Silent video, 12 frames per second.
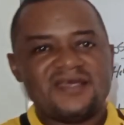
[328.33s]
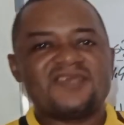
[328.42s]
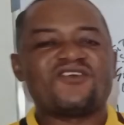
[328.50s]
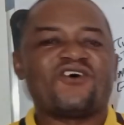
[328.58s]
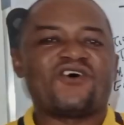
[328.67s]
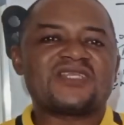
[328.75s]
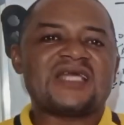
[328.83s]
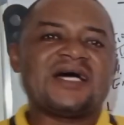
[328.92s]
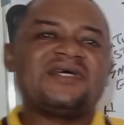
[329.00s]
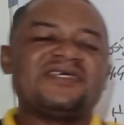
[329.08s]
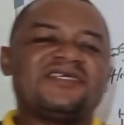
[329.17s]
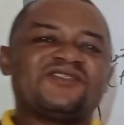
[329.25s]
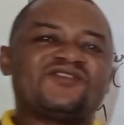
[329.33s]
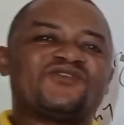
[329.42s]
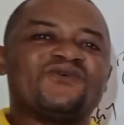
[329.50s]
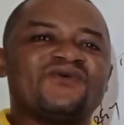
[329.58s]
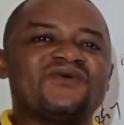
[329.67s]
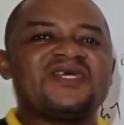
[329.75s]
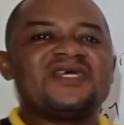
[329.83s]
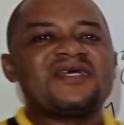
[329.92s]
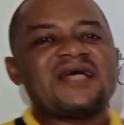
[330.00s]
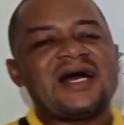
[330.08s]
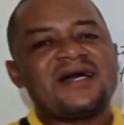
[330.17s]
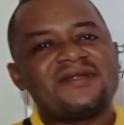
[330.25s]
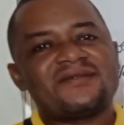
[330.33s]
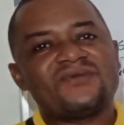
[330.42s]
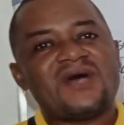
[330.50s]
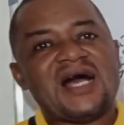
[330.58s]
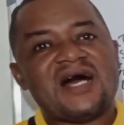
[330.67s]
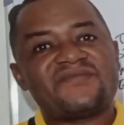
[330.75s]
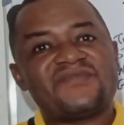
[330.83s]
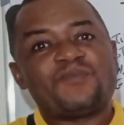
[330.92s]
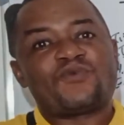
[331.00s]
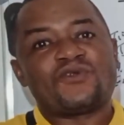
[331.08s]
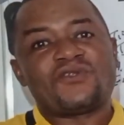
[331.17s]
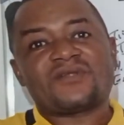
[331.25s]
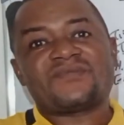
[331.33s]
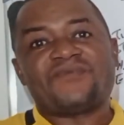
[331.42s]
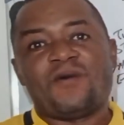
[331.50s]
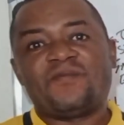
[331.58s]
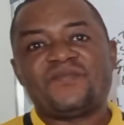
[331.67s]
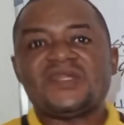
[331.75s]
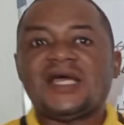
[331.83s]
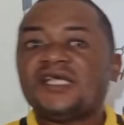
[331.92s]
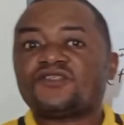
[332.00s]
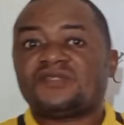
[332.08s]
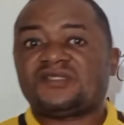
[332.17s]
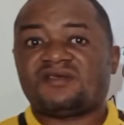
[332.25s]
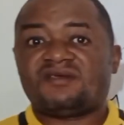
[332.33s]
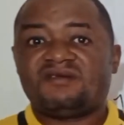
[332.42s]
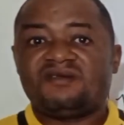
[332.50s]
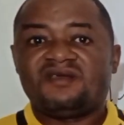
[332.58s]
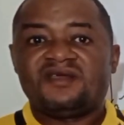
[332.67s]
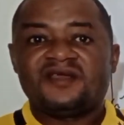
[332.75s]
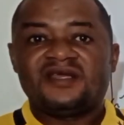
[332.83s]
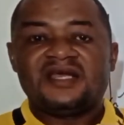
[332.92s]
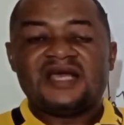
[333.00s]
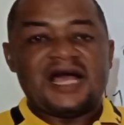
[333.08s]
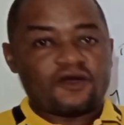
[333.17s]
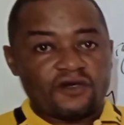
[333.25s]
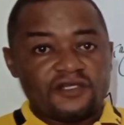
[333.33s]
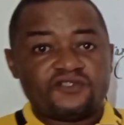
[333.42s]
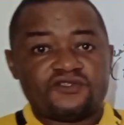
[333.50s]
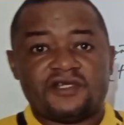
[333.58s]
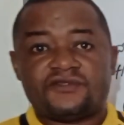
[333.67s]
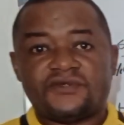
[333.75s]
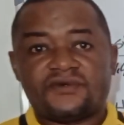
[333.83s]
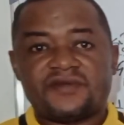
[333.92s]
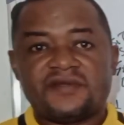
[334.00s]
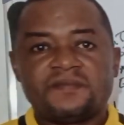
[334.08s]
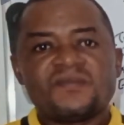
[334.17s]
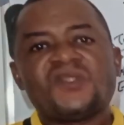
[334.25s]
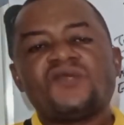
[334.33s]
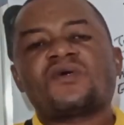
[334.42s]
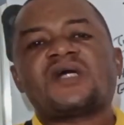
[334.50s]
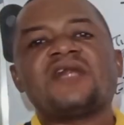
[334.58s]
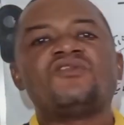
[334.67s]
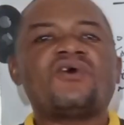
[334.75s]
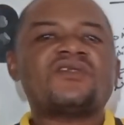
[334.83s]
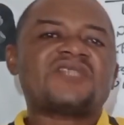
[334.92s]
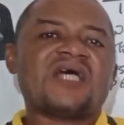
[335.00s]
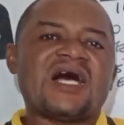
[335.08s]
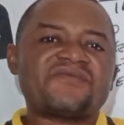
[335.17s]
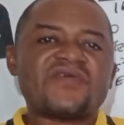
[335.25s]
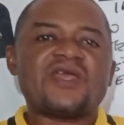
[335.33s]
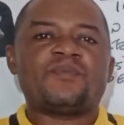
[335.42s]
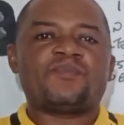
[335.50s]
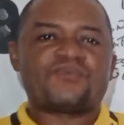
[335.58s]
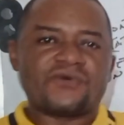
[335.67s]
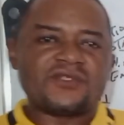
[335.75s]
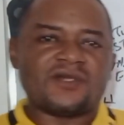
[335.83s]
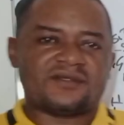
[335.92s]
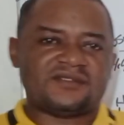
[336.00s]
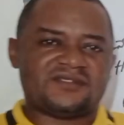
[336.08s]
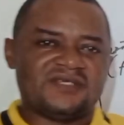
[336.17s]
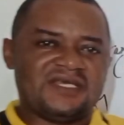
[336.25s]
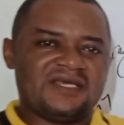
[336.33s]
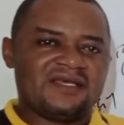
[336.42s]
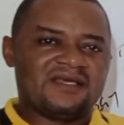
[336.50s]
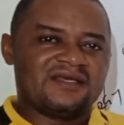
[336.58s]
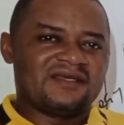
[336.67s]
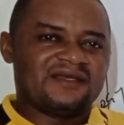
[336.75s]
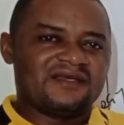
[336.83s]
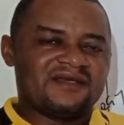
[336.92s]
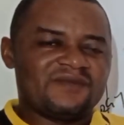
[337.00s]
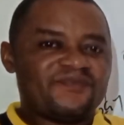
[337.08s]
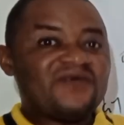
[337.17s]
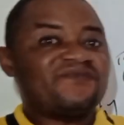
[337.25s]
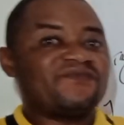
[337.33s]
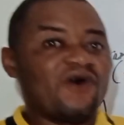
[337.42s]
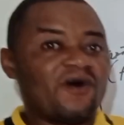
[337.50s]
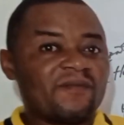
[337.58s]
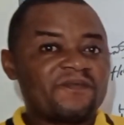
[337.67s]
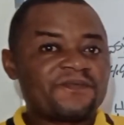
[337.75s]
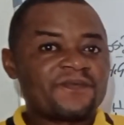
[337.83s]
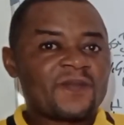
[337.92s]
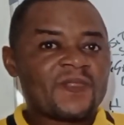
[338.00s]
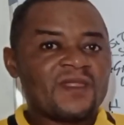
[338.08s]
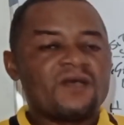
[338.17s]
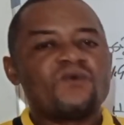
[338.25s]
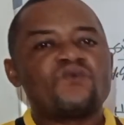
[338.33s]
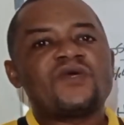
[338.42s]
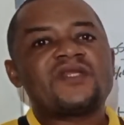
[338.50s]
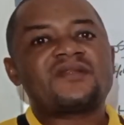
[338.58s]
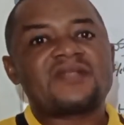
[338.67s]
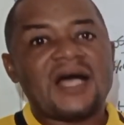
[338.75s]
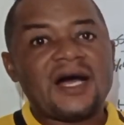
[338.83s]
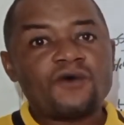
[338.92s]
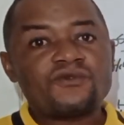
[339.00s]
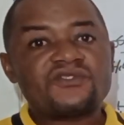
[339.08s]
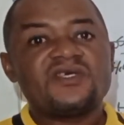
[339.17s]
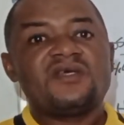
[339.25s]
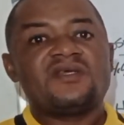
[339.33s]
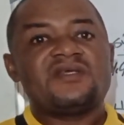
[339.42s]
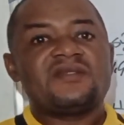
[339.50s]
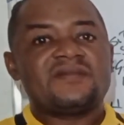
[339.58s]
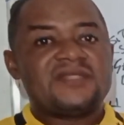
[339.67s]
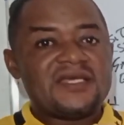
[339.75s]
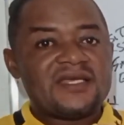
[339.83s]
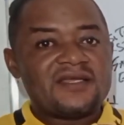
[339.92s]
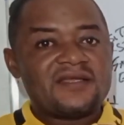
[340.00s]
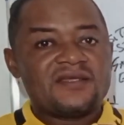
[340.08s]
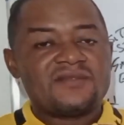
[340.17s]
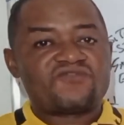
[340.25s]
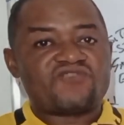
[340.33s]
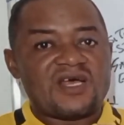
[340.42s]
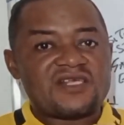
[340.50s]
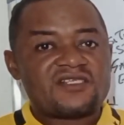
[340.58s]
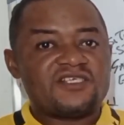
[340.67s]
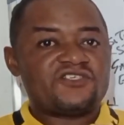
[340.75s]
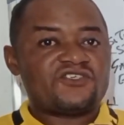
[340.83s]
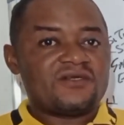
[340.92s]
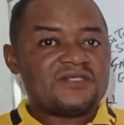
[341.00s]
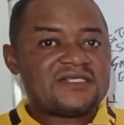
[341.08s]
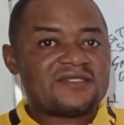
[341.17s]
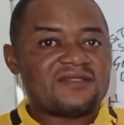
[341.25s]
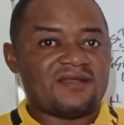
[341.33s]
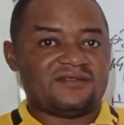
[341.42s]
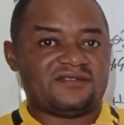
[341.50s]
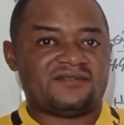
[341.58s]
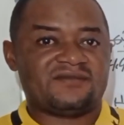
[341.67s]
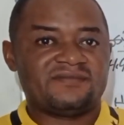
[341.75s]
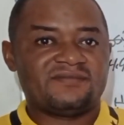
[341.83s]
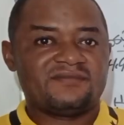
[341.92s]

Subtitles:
in order to have the product formed. That is to say, according to the theory, you cannot have a product being formed without the transition states.